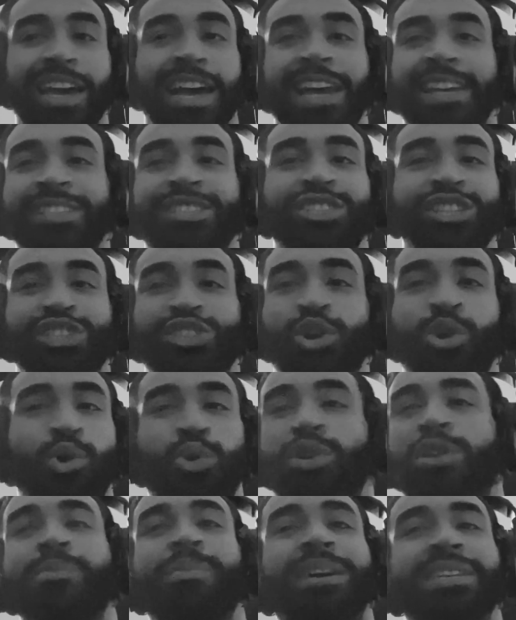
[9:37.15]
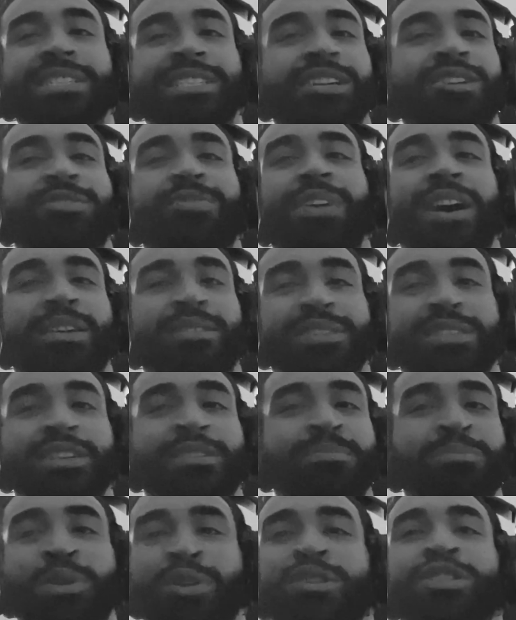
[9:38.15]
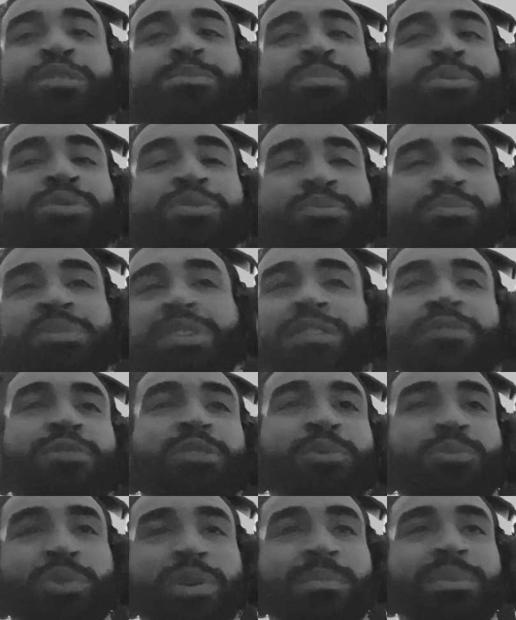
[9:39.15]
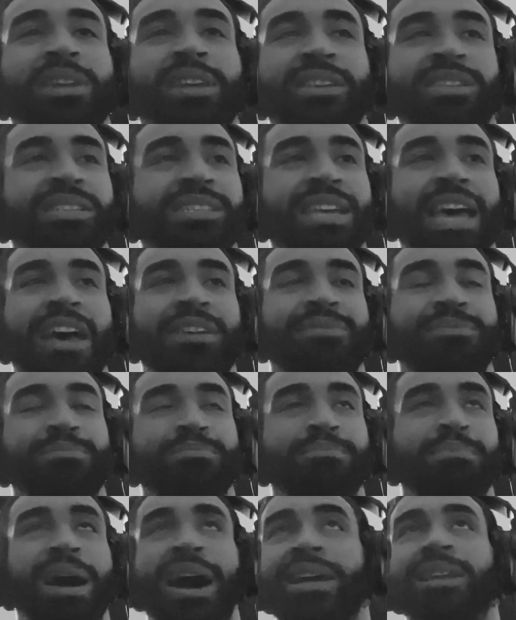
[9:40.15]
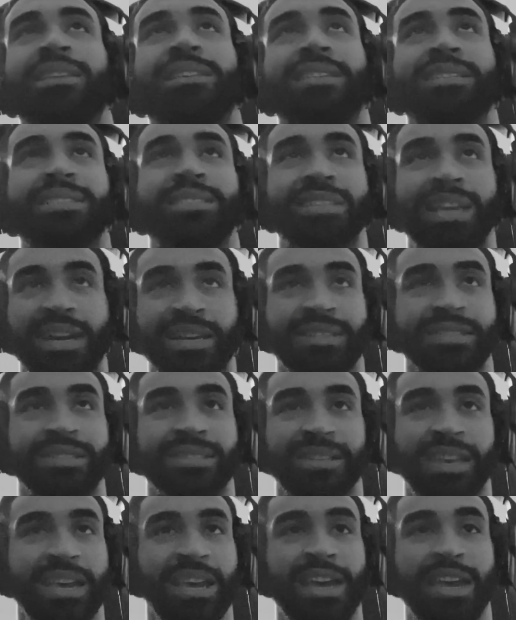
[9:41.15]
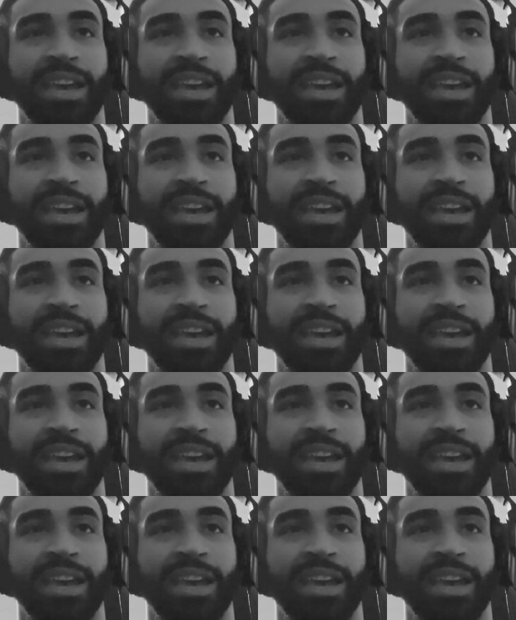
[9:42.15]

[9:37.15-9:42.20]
and just whore myself out to multiple different women and just have mindless sex.